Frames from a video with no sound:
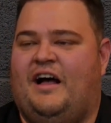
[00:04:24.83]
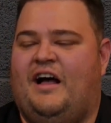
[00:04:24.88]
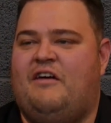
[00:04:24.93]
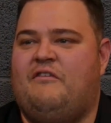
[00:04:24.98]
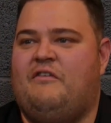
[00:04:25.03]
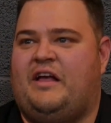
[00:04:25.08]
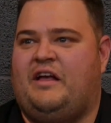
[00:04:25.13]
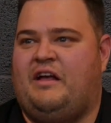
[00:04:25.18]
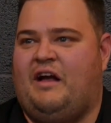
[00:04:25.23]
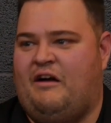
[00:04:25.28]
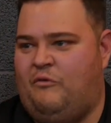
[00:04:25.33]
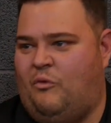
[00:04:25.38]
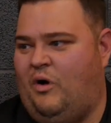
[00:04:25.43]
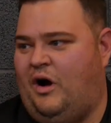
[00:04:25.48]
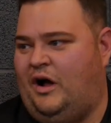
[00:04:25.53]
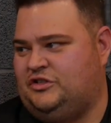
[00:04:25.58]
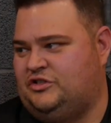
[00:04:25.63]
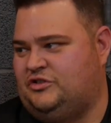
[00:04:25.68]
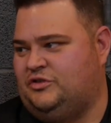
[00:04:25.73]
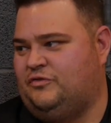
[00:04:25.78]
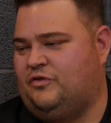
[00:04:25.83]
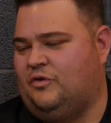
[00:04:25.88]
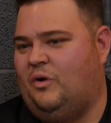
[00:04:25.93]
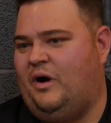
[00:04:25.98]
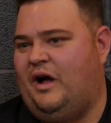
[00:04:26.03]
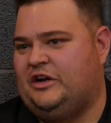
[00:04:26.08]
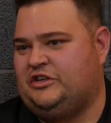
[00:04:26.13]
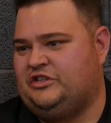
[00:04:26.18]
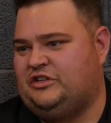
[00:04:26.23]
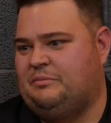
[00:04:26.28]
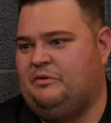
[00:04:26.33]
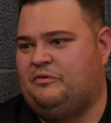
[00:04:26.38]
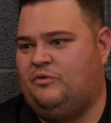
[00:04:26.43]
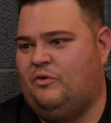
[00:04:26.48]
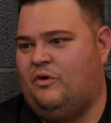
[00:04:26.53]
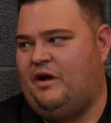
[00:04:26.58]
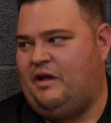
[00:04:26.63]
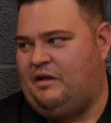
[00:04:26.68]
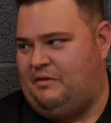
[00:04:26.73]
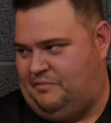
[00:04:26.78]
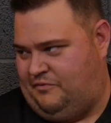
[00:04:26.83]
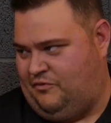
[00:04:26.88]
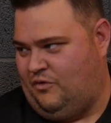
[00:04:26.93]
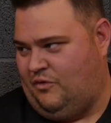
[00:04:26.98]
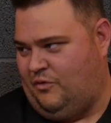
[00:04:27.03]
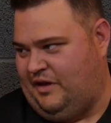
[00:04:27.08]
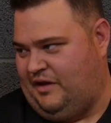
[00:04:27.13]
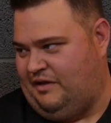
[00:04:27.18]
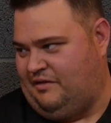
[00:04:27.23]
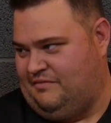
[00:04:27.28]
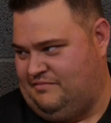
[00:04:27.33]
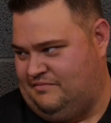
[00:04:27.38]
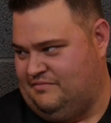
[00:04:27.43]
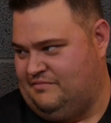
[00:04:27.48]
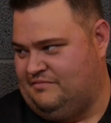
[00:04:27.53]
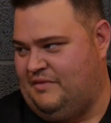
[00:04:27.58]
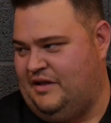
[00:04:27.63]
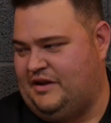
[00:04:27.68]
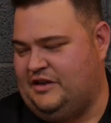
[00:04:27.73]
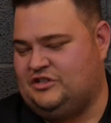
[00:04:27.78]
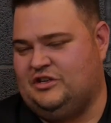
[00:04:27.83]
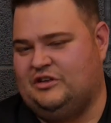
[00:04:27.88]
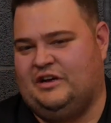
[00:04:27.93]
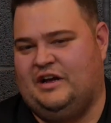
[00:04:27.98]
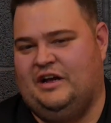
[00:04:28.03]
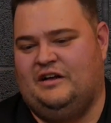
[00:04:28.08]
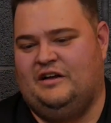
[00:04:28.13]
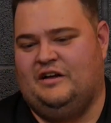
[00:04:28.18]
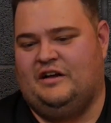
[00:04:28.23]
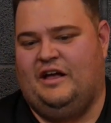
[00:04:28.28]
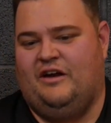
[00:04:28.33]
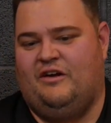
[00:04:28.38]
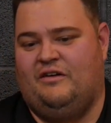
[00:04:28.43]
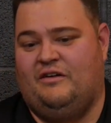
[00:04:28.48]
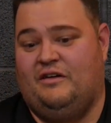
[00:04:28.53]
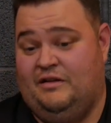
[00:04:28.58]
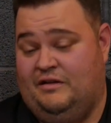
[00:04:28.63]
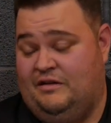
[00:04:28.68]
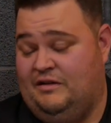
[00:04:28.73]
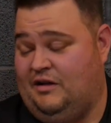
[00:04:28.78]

I've watched you for a while. Actually, before we met each other, kind of hung out.